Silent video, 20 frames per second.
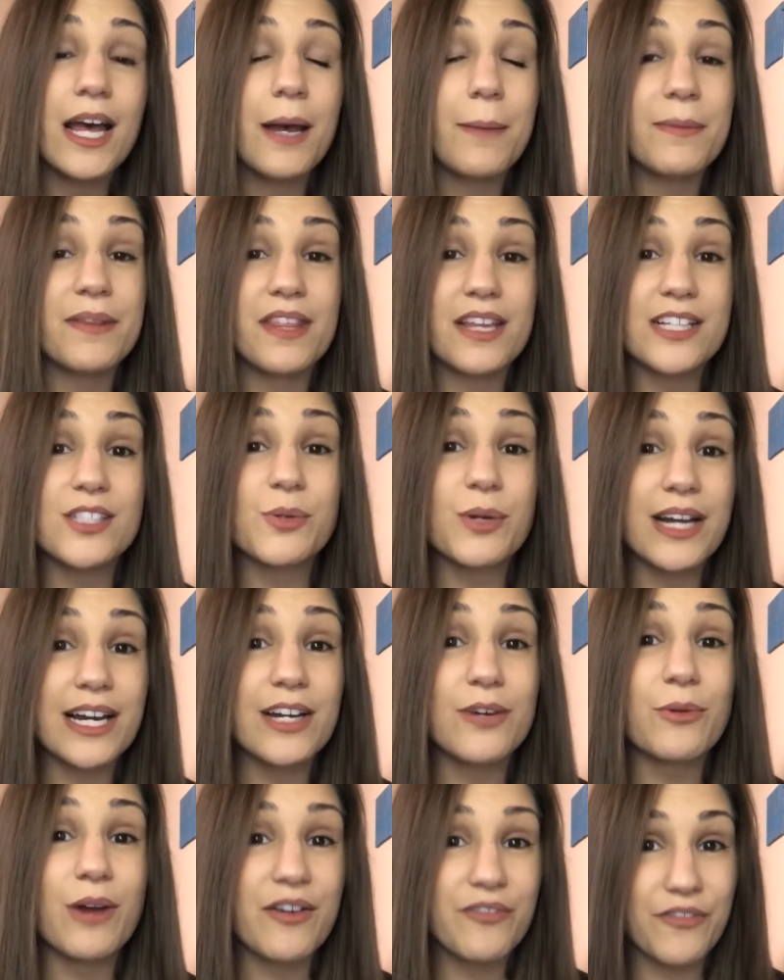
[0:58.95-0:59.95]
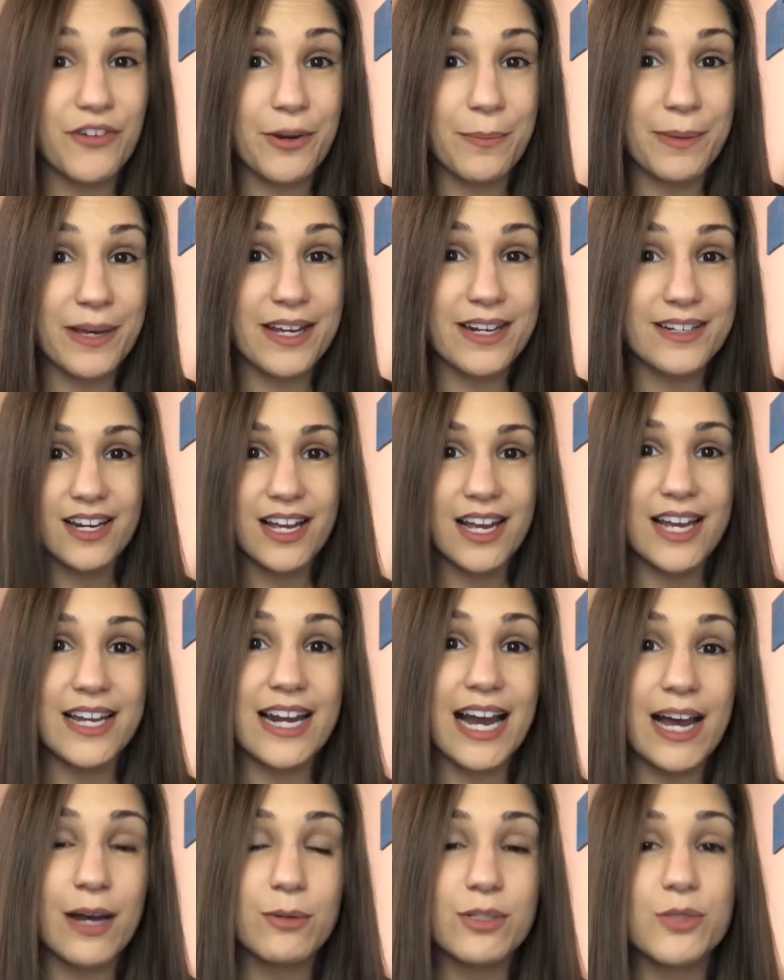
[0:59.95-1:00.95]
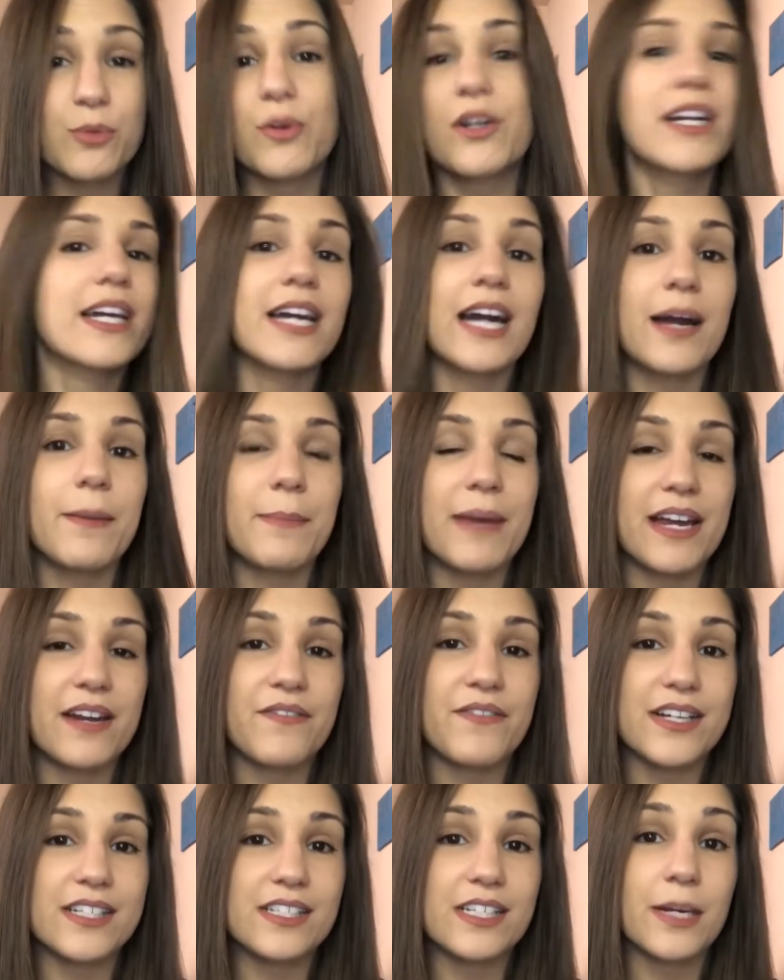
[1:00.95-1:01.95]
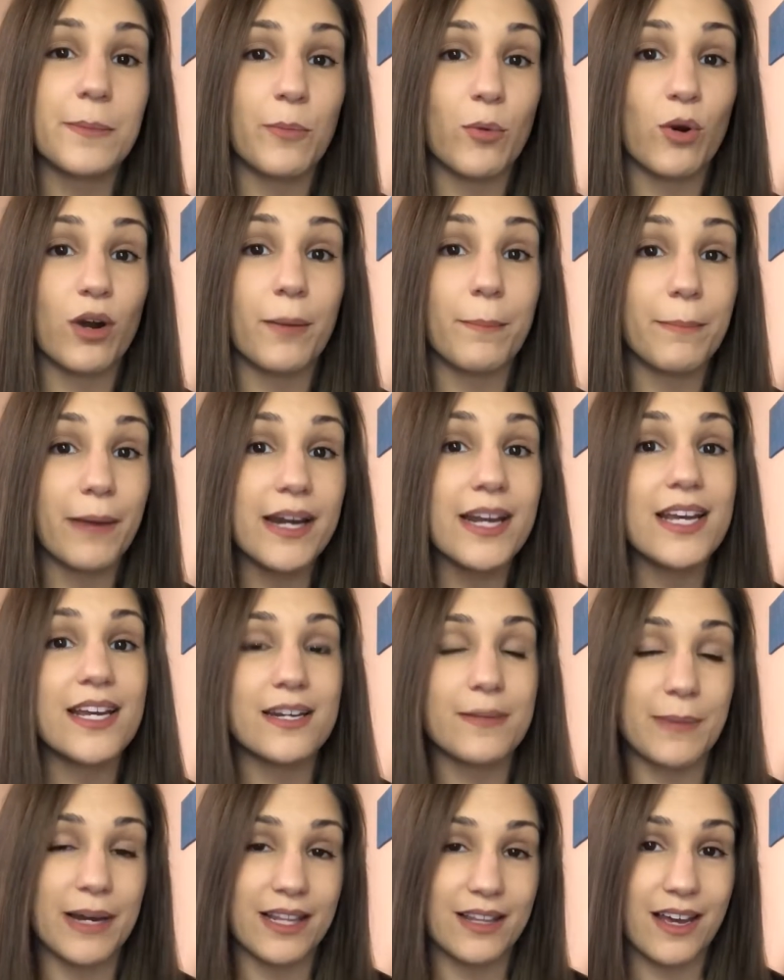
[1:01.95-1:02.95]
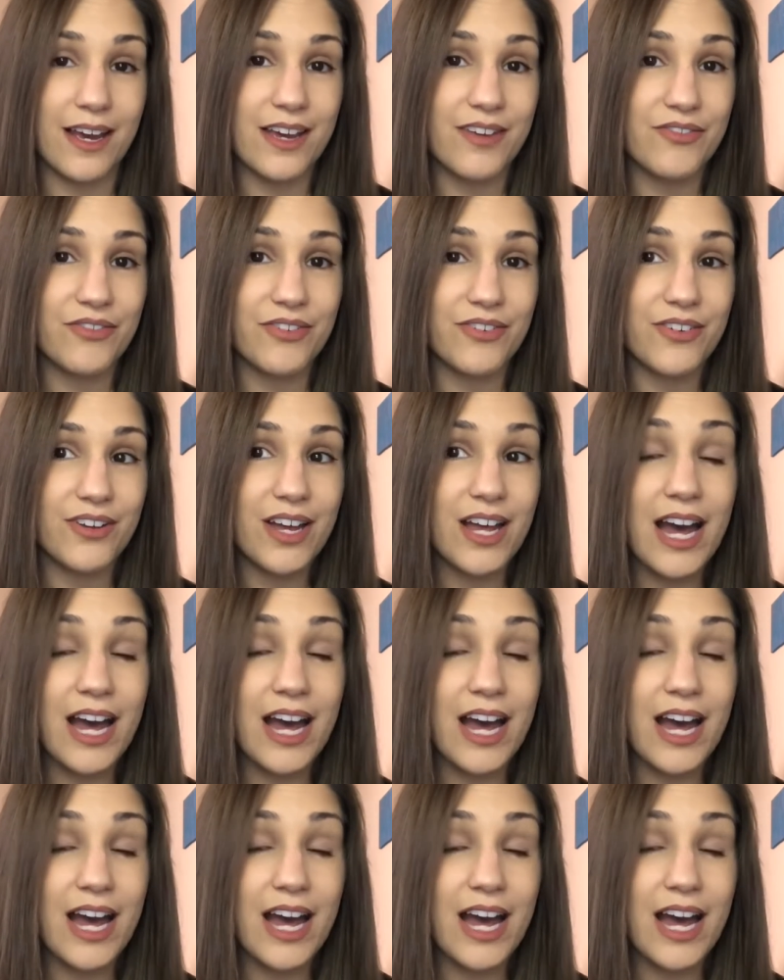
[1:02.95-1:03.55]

But things were kind of rough for a bit, and I was working on manifesting more money into my life.